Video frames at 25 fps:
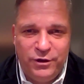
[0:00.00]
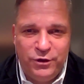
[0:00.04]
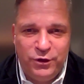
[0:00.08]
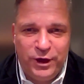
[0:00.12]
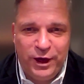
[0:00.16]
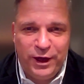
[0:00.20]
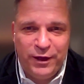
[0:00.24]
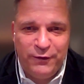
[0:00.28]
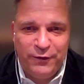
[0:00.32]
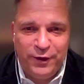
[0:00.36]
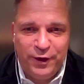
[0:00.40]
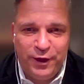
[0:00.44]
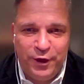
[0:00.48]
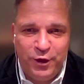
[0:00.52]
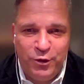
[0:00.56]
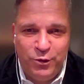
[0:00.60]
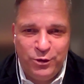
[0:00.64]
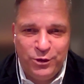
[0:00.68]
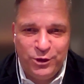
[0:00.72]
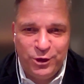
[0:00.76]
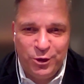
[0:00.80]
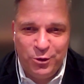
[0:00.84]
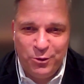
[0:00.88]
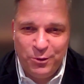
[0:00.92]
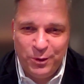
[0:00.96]
together with
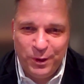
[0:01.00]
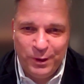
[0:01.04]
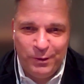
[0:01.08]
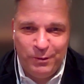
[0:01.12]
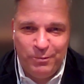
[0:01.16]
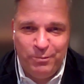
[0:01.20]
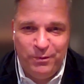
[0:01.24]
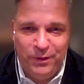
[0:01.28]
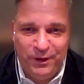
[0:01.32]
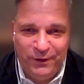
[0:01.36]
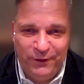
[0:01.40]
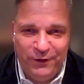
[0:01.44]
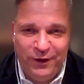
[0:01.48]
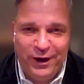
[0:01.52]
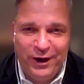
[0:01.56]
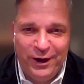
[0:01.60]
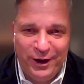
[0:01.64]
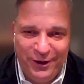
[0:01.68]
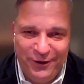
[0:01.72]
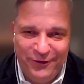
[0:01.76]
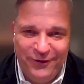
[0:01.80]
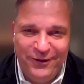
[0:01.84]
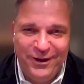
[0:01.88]
you. So we'll be very,